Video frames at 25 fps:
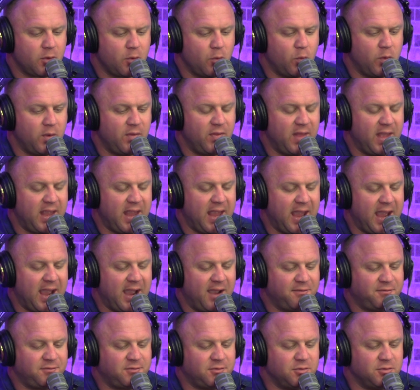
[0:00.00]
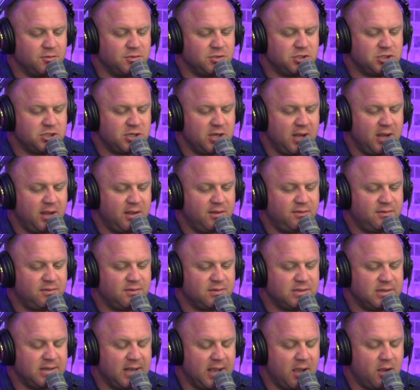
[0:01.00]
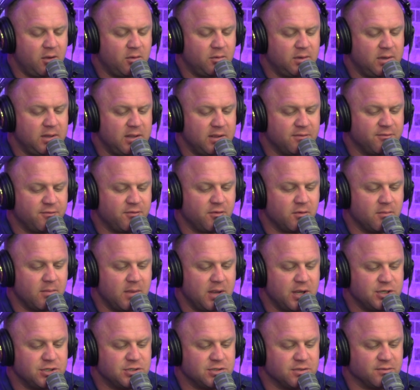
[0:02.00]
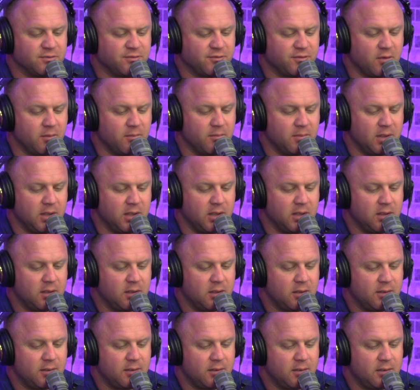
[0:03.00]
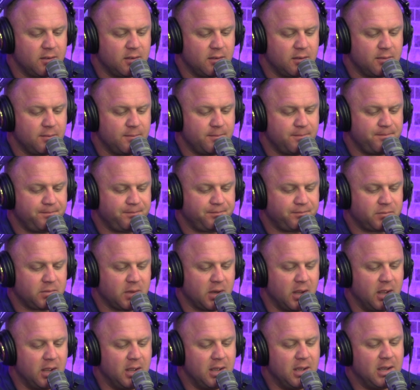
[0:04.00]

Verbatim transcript: when they have to chase down information from me. Mm.